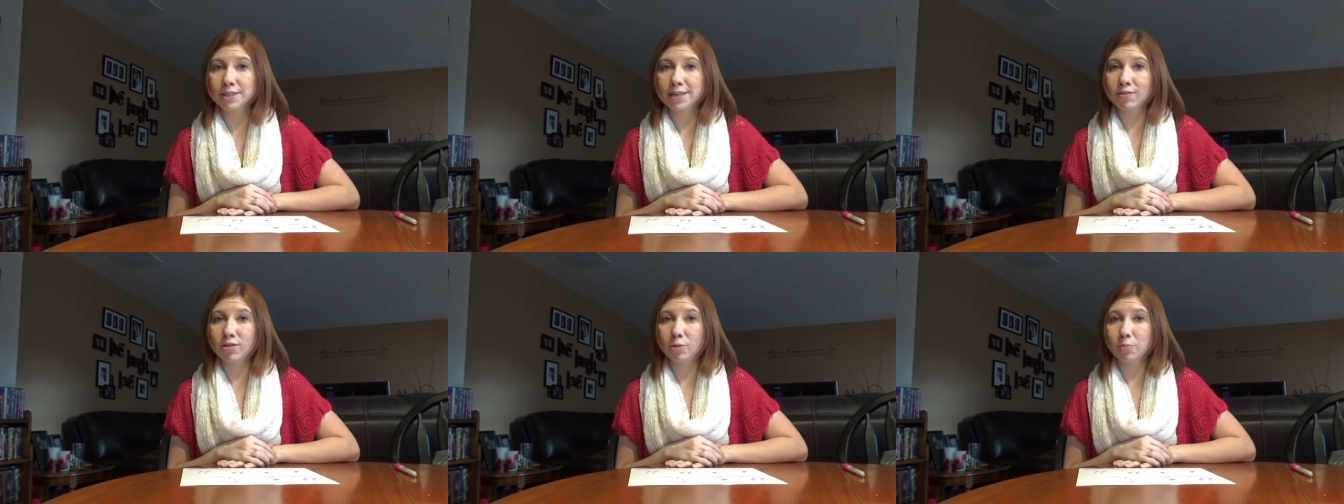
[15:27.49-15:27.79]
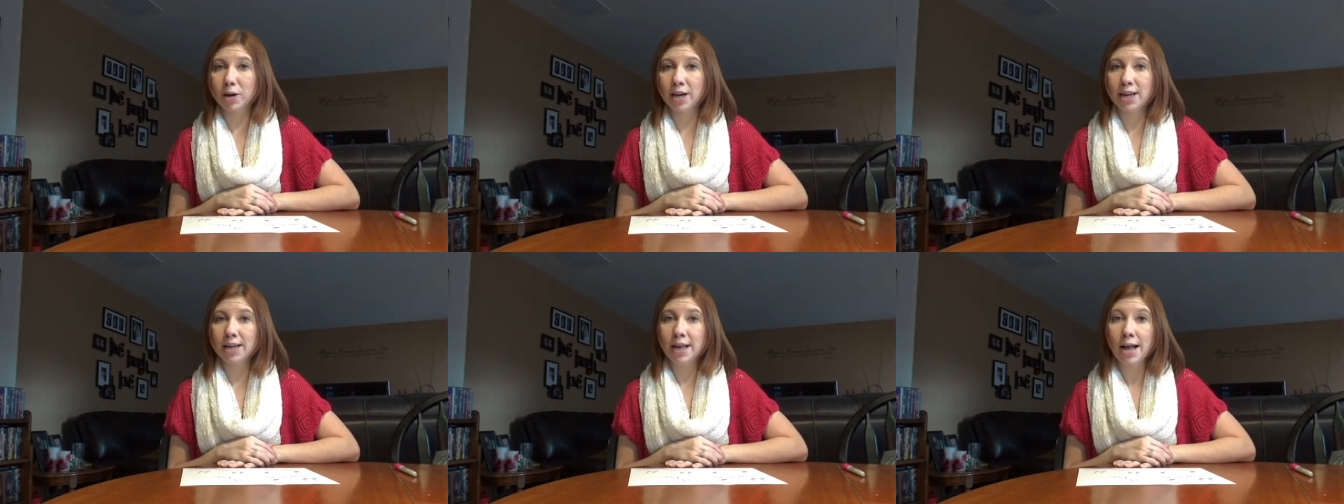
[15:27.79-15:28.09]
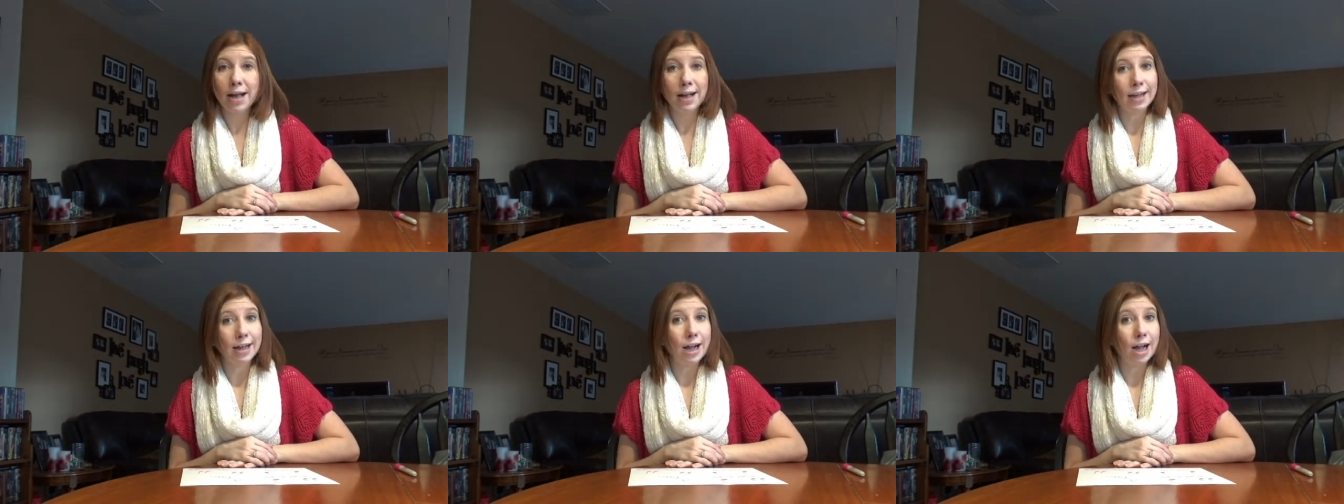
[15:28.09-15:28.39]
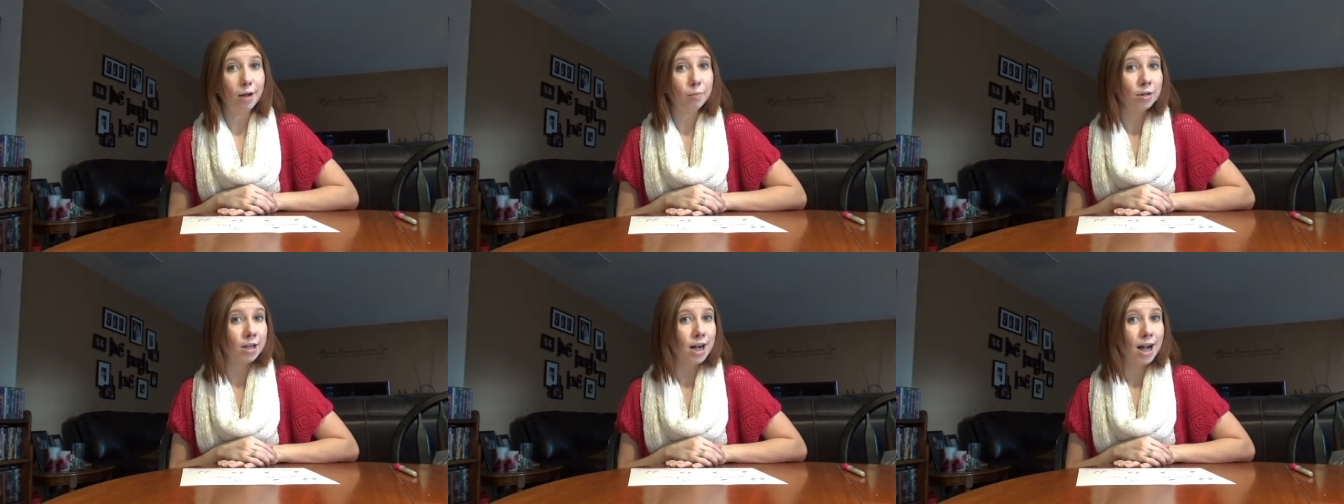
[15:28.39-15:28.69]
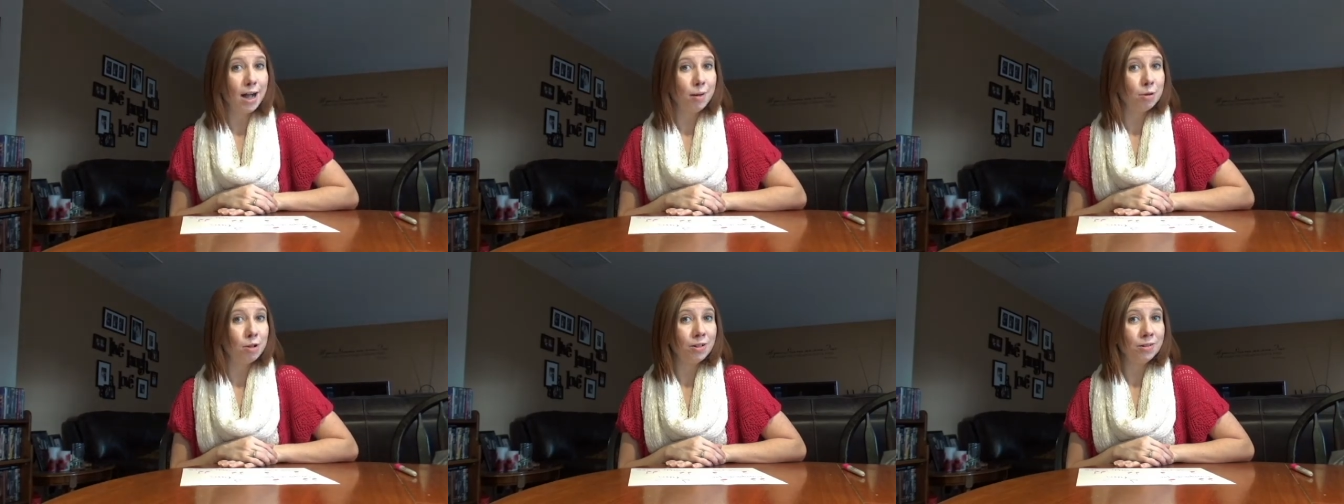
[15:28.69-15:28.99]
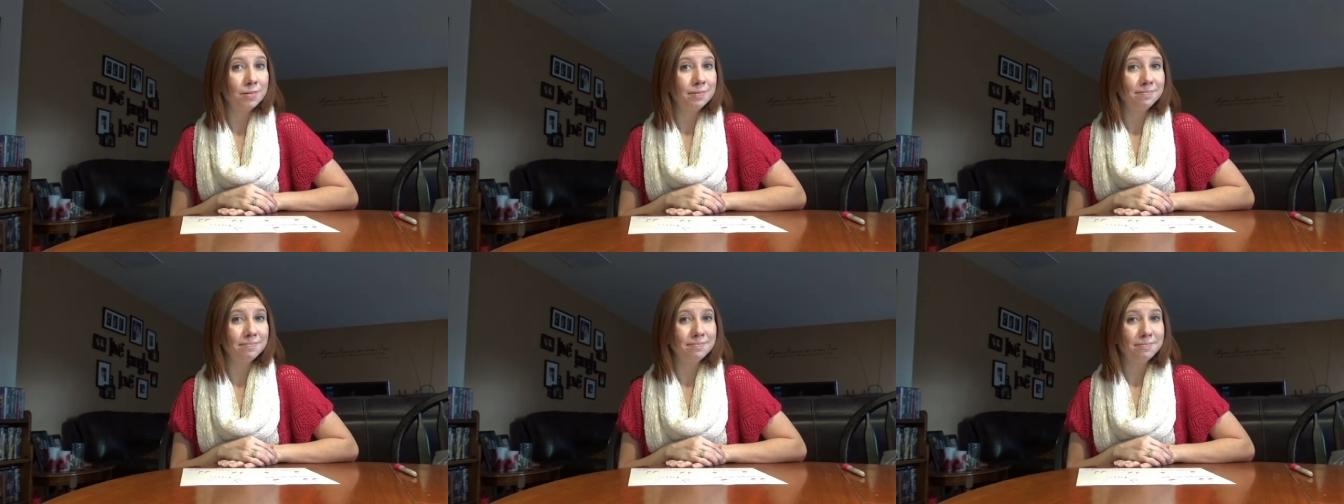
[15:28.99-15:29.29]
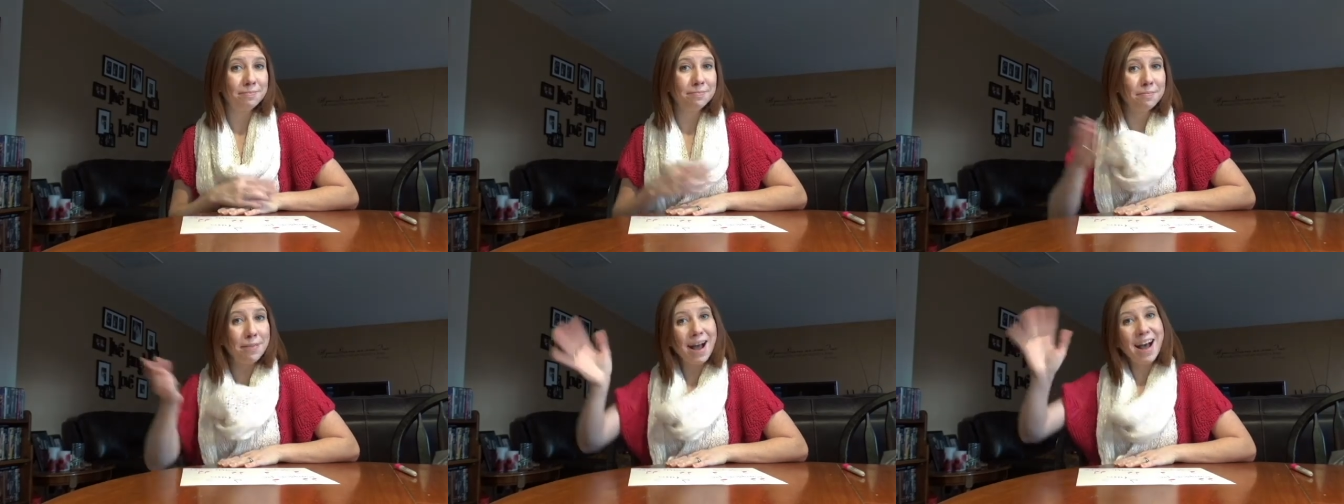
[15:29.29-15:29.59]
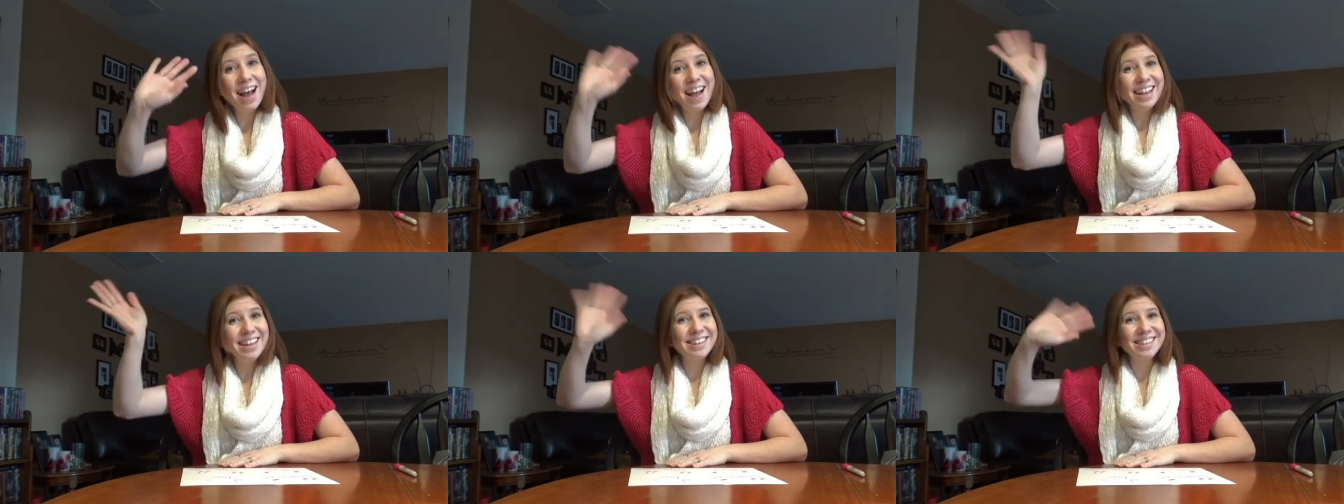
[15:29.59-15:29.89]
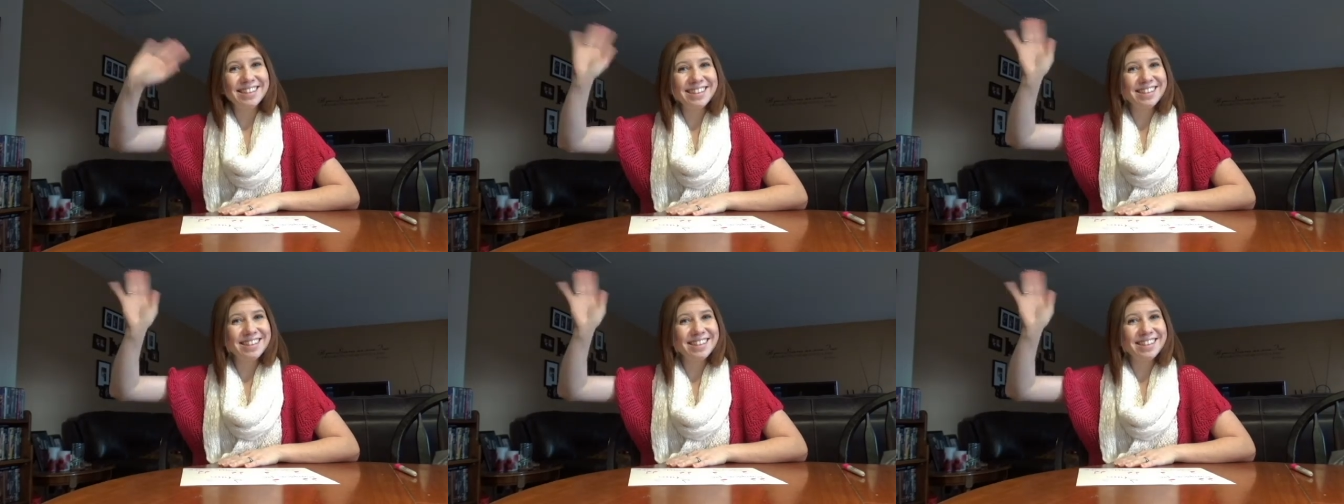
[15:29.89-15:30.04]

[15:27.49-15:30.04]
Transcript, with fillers: everybody. Gobble, gobble. Bye.